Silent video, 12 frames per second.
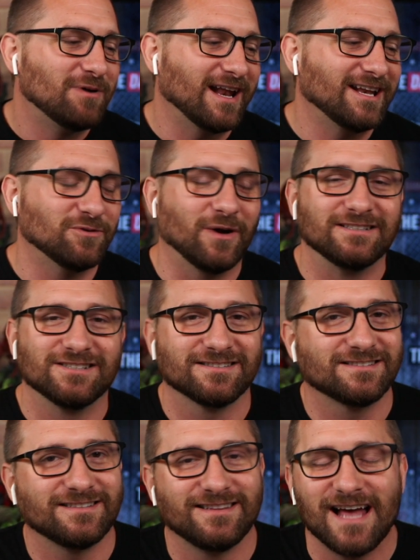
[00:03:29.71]
But anyway,
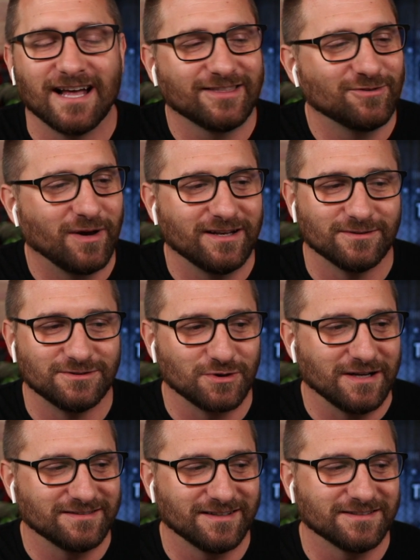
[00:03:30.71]
just not the way to
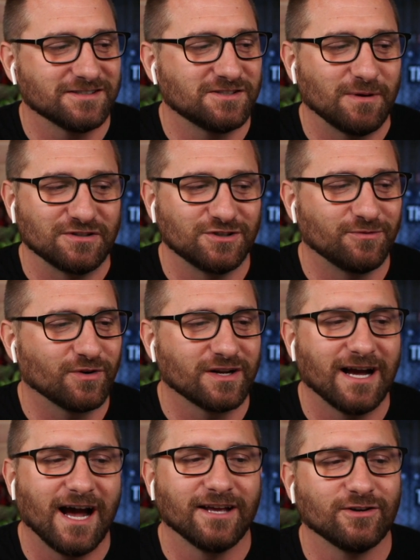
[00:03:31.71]
address this, especially for a
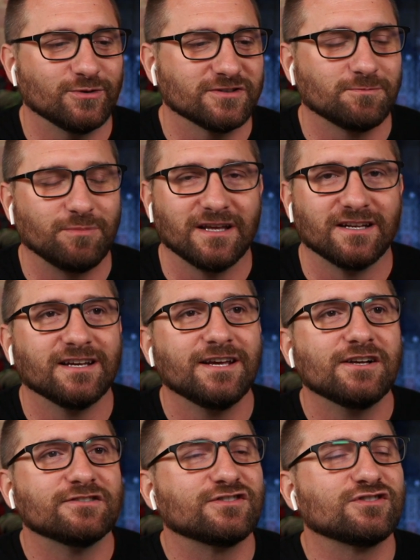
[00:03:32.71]
guy who has been
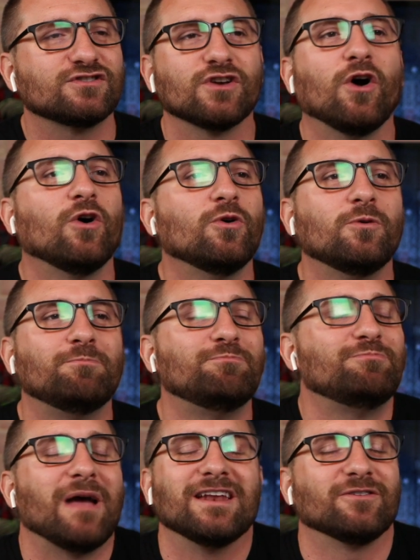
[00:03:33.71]
so
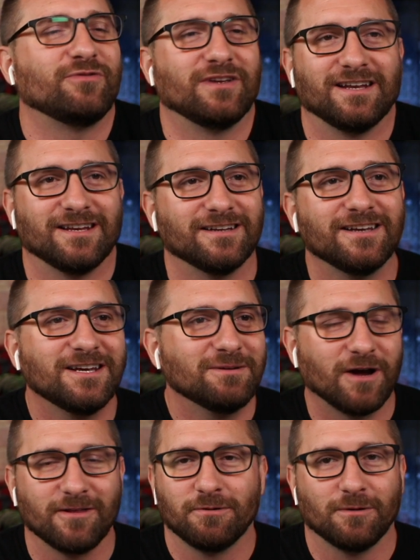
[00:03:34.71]
benefited
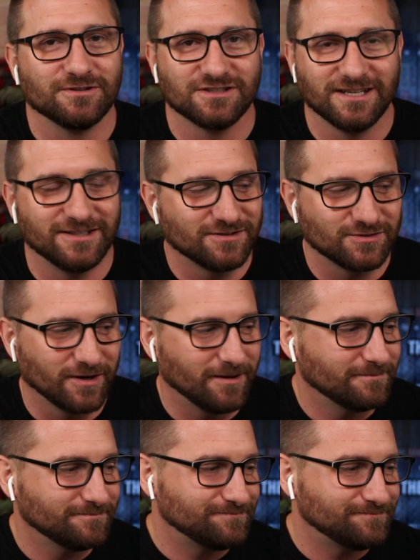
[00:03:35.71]
by the publishing industry. Just